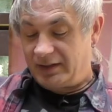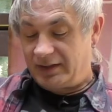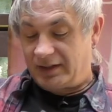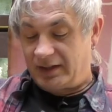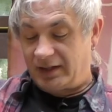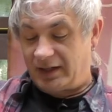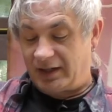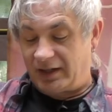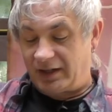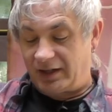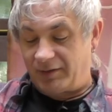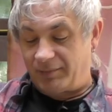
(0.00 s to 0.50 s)

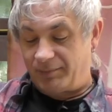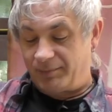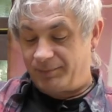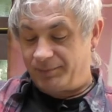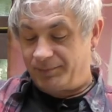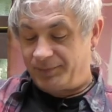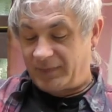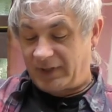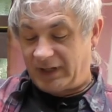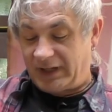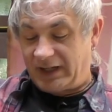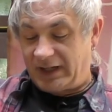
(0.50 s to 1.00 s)
Um,
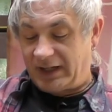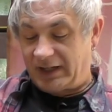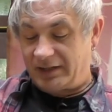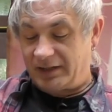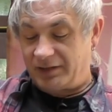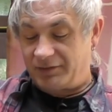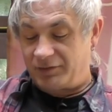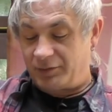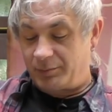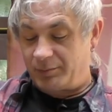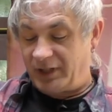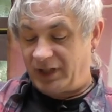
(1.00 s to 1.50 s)
and then
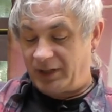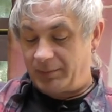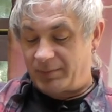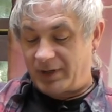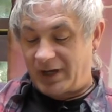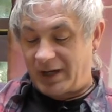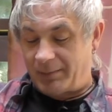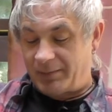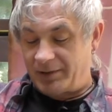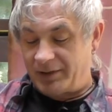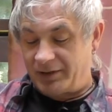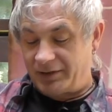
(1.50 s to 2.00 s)
for me,
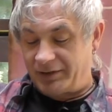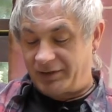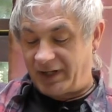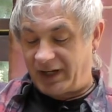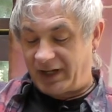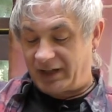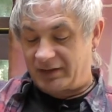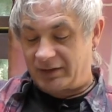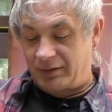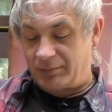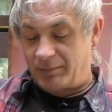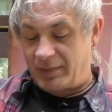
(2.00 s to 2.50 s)
Papa Don't
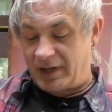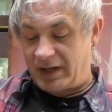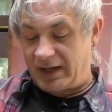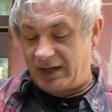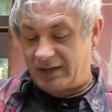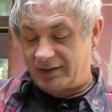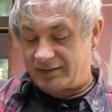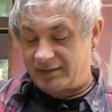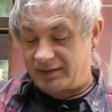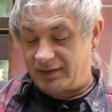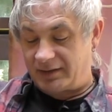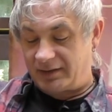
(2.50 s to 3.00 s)
Take No
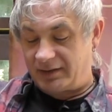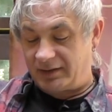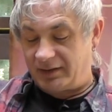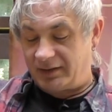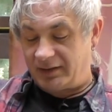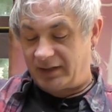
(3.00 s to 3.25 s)
Mess and,